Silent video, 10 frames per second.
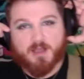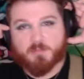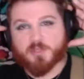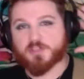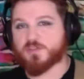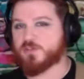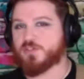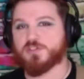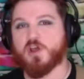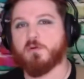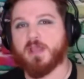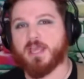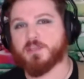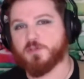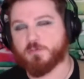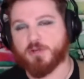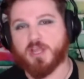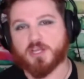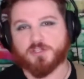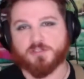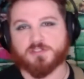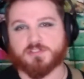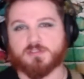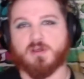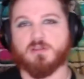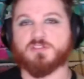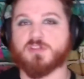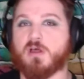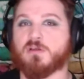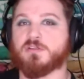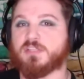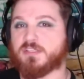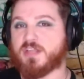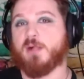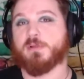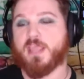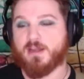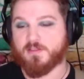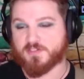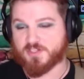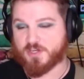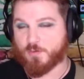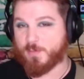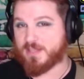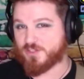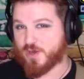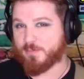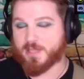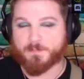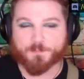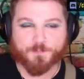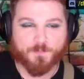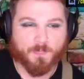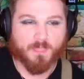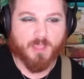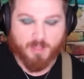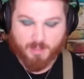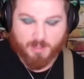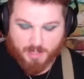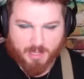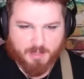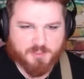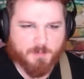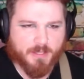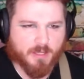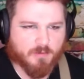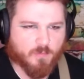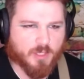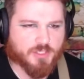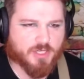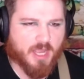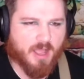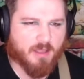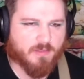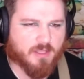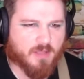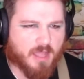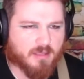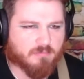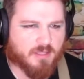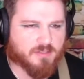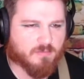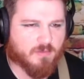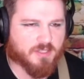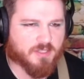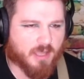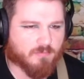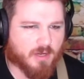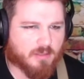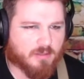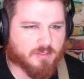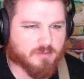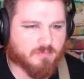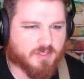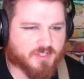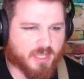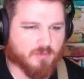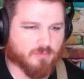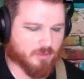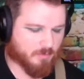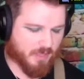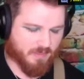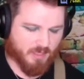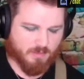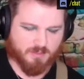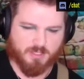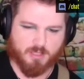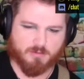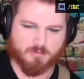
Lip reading: Because there's just no way I can do productions on songs as complicated as the shit we're about to try to play. Speaking of which, these count, right? These count. I think these count.